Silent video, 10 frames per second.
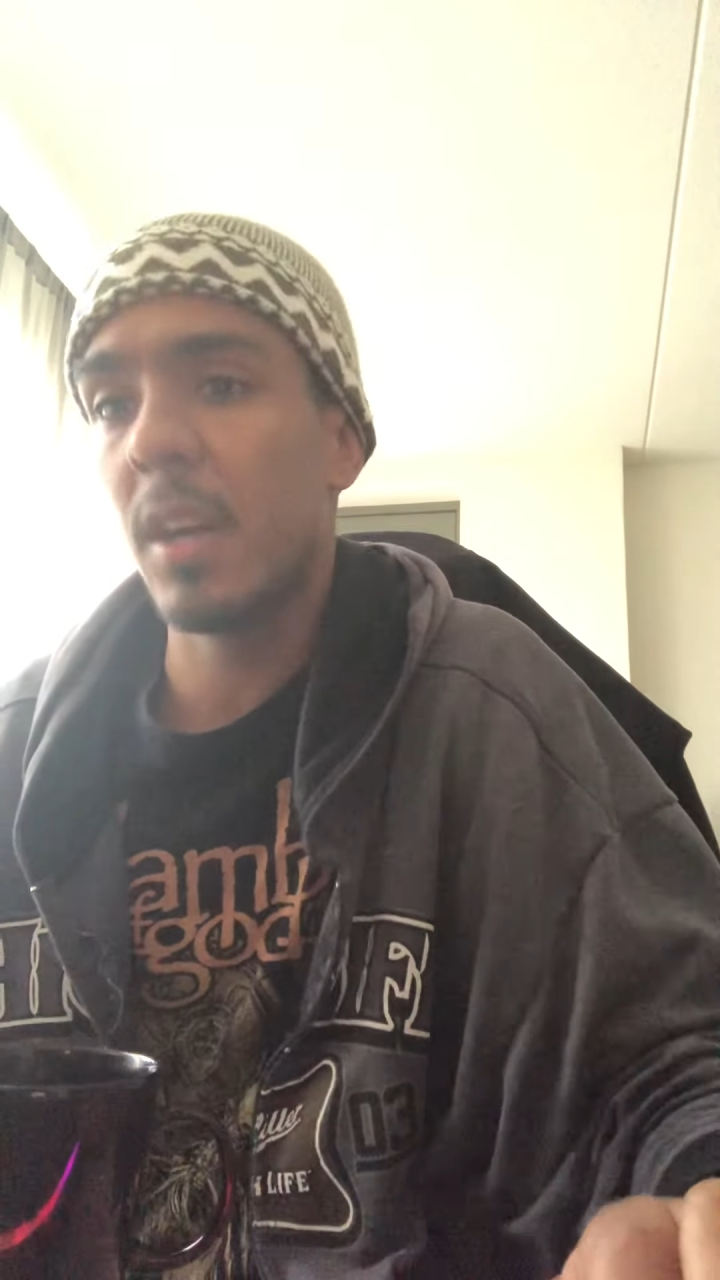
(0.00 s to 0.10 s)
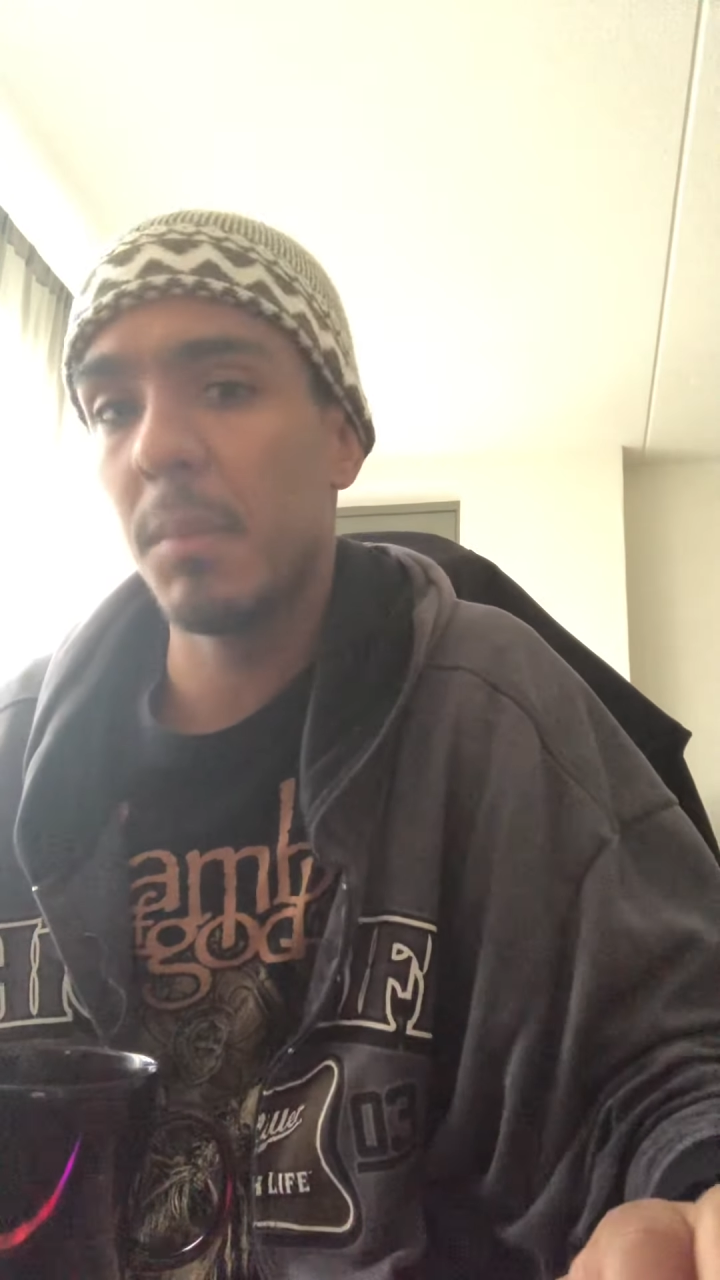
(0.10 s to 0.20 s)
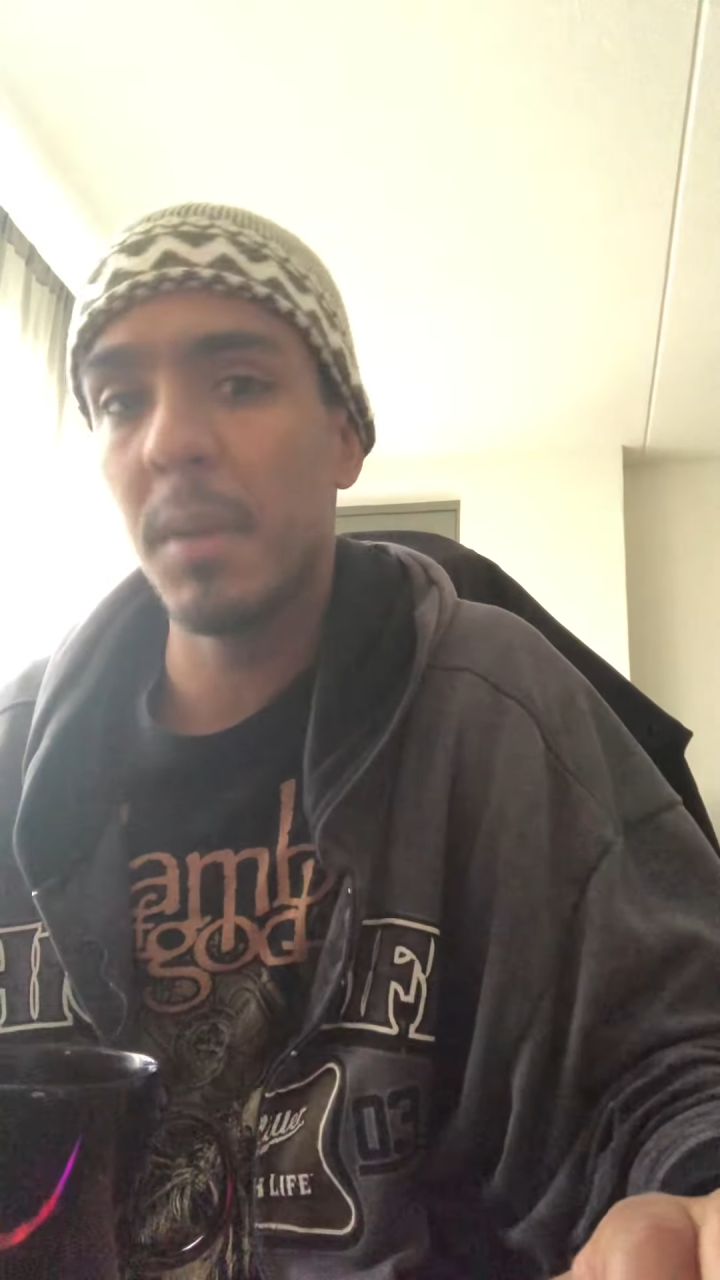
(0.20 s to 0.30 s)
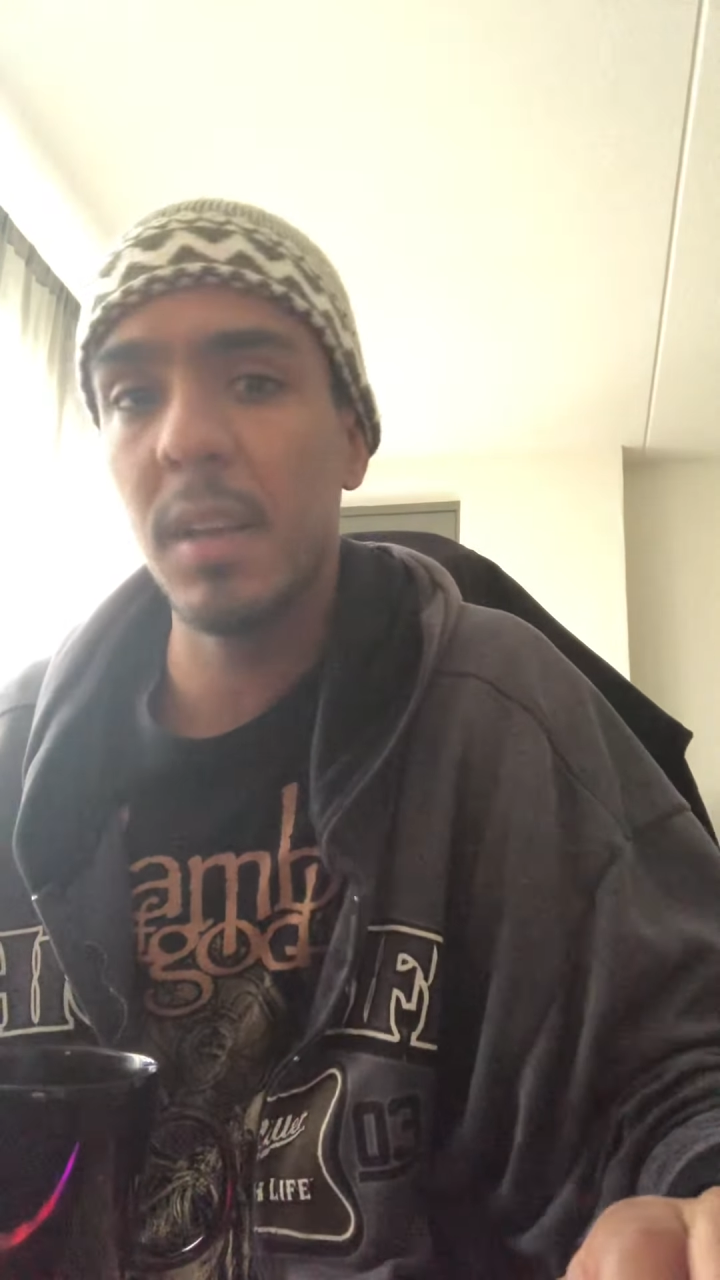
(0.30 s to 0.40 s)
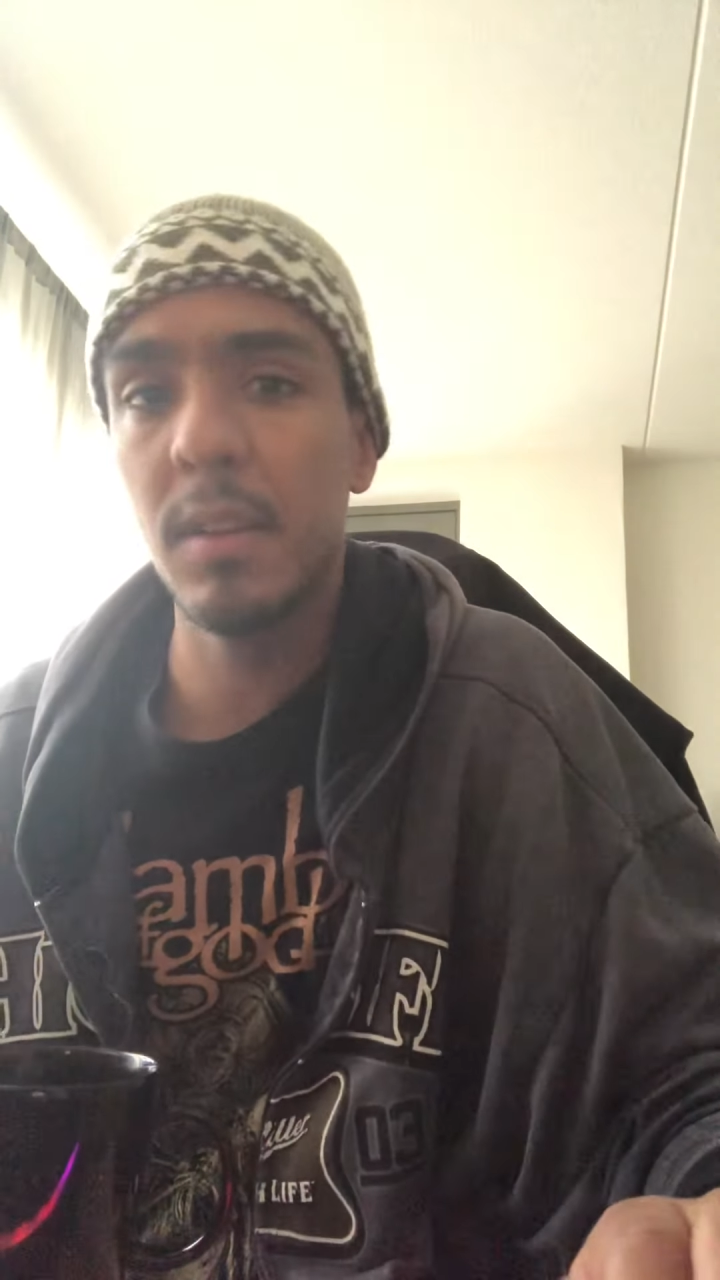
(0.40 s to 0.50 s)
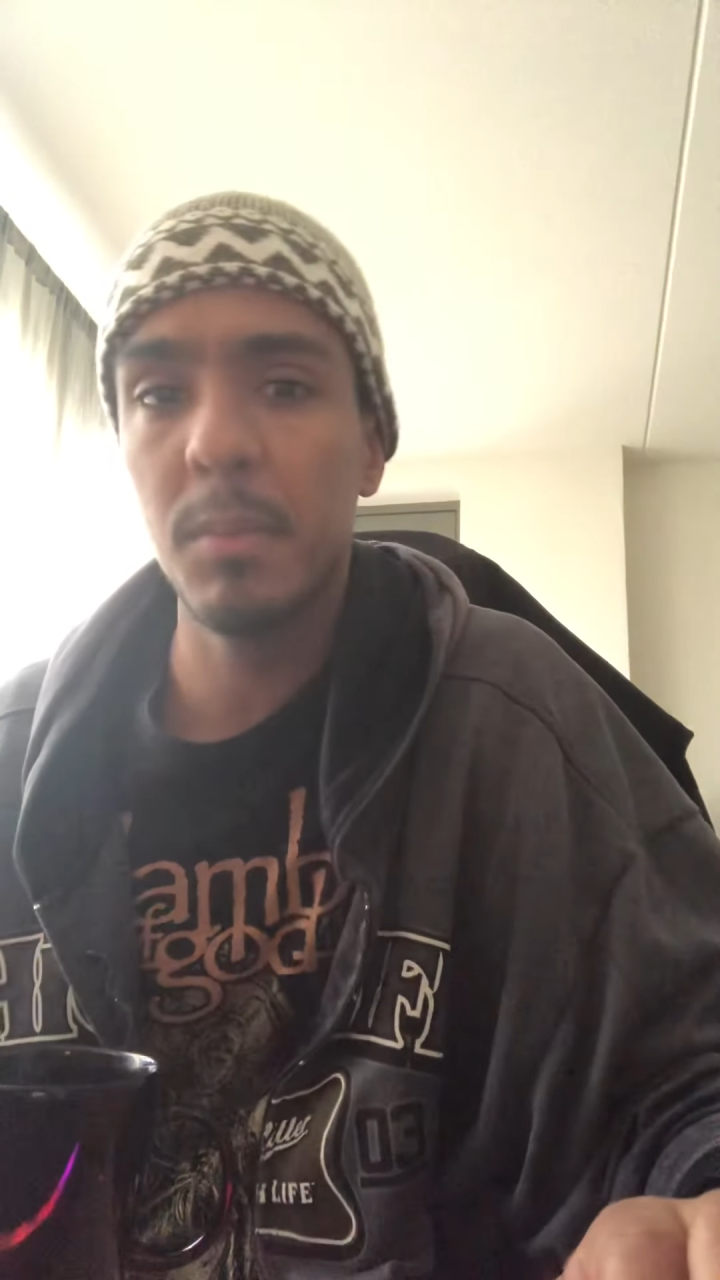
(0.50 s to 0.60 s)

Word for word: I made a